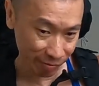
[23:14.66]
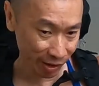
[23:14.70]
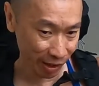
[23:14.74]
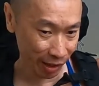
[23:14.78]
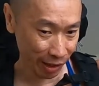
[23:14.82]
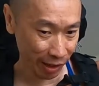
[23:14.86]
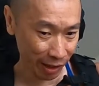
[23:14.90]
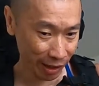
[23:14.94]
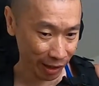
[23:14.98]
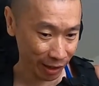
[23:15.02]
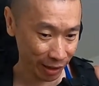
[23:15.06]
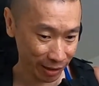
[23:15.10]

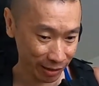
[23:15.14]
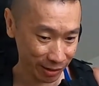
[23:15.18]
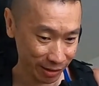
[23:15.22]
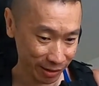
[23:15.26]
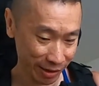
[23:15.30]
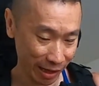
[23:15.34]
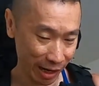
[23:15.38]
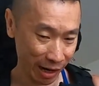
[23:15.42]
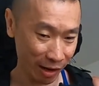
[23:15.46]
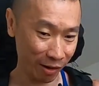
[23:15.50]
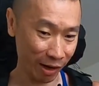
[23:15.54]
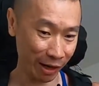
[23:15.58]
Yeah,
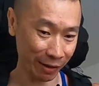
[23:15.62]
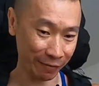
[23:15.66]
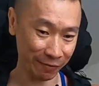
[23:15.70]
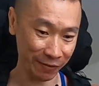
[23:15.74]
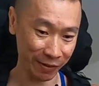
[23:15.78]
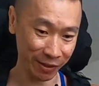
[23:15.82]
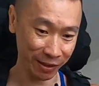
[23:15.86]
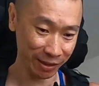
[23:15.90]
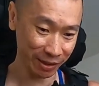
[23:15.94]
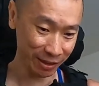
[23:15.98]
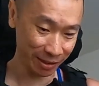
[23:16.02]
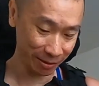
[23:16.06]
now I
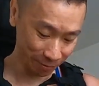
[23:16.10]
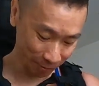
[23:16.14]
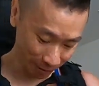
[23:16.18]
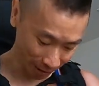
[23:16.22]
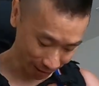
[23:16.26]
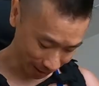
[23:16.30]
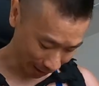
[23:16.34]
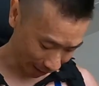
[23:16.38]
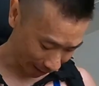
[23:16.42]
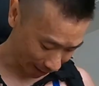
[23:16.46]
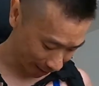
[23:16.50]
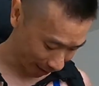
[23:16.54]
feel it.
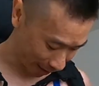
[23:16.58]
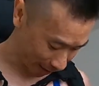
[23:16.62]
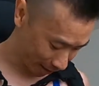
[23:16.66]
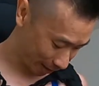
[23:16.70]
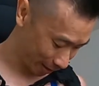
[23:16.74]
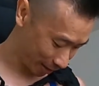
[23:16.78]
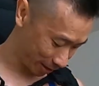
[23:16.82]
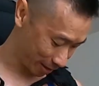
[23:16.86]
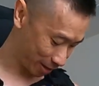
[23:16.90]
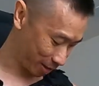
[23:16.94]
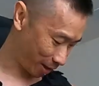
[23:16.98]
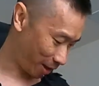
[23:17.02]
Once I take
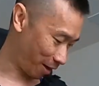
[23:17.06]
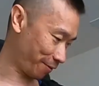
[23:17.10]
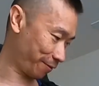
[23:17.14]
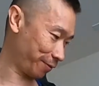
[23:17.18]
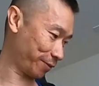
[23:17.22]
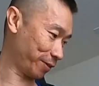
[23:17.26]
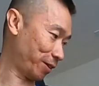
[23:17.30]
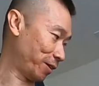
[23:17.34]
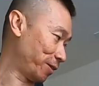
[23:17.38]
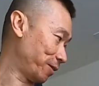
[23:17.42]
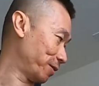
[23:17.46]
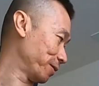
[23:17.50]
this off,
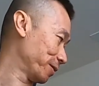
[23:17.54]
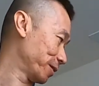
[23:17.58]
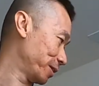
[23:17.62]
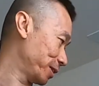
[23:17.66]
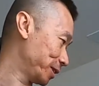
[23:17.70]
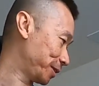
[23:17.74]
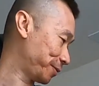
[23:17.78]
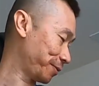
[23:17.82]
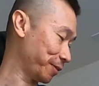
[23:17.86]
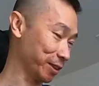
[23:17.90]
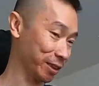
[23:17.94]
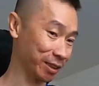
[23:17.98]
oh,
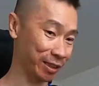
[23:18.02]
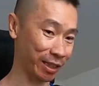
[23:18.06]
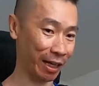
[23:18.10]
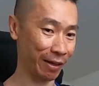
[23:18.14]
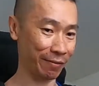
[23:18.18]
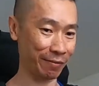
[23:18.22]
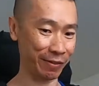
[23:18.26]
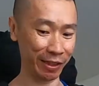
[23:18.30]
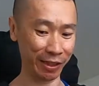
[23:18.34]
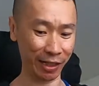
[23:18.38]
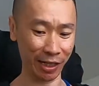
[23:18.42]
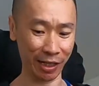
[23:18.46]
this feels
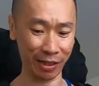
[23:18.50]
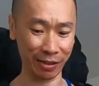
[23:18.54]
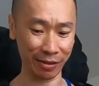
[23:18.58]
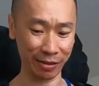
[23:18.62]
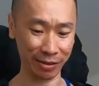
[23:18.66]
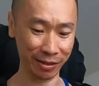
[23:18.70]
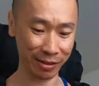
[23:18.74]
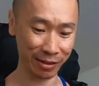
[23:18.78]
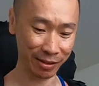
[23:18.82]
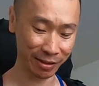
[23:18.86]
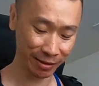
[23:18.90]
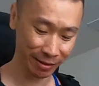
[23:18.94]
heavy now.
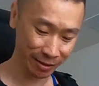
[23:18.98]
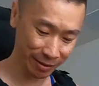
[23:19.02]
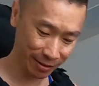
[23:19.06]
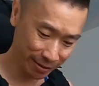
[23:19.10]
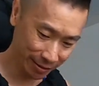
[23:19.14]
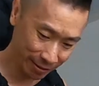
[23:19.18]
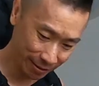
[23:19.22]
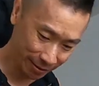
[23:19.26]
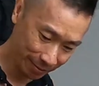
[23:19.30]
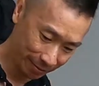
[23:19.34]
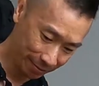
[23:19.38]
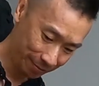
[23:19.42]

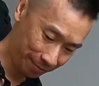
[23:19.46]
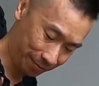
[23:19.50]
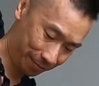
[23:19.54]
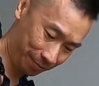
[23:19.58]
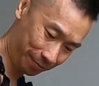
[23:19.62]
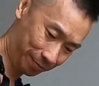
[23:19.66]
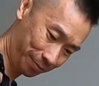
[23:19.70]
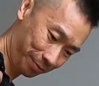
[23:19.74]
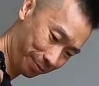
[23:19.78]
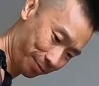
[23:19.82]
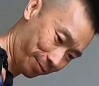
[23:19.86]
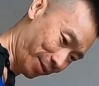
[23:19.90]

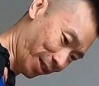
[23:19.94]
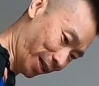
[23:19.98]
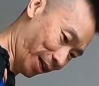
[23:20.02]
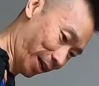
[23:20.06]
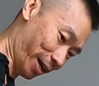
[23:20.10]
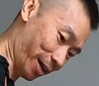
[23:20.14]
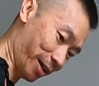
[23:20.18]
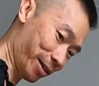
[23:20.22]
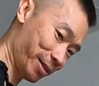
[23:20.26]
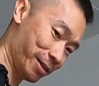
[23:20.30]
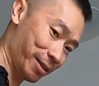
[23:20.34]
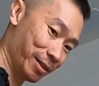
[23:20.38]

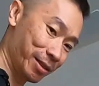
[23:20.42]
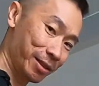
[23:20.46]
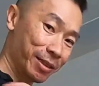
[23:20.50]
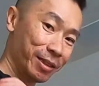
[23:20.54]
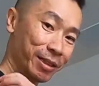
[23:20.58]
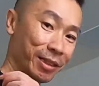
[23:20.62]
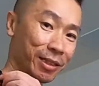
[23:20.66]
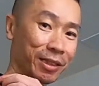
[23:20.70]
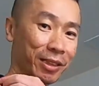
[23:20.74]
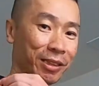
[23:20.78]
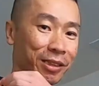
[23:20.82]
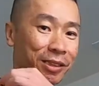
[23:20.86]
Yeah.
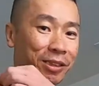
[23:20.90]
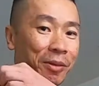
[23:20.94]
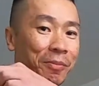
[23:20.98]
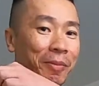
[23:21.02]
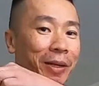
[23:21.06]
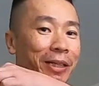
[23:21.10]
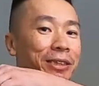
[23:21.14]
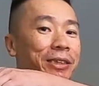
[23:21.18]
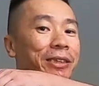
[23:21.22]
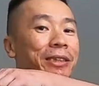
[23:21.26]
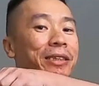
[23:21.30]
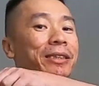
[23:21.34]
So
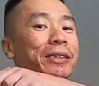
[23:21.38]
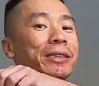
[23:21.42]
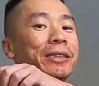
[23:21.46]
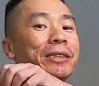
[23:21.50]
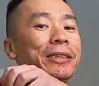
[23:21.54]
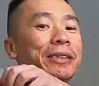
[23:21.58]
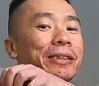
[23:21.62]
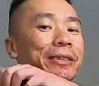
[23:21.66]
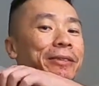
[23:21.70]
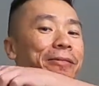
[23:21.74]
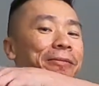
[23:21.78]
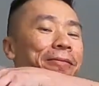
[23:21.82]

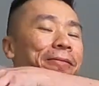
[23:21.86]
basically,